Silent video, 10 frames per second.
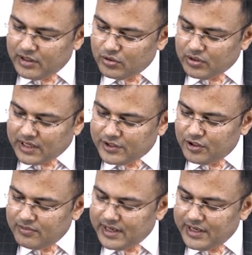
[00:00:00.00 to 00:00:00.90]
So
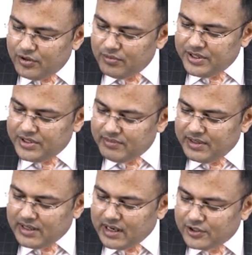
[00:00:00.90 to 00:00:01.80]
carcinoma endometrium
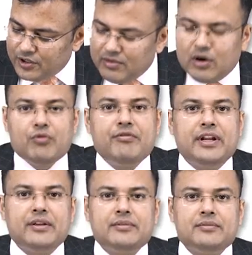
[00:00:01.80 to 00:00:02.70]
and carcinoma
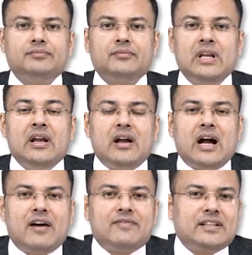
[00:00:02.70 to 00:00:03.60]
ovary.
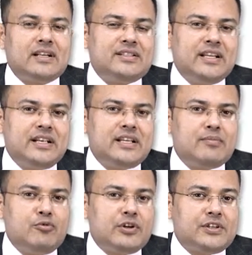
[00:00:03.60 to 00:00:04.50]
After that, genetic
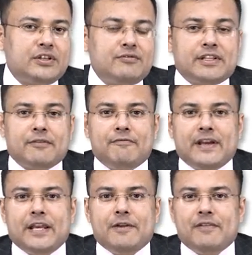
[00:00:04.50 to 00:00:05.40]
mutations which are
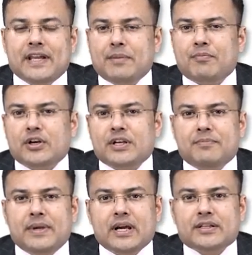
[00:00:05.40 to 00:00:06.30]
very, very
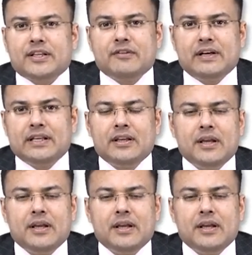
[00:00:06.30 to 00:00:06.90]
important, BRCA1,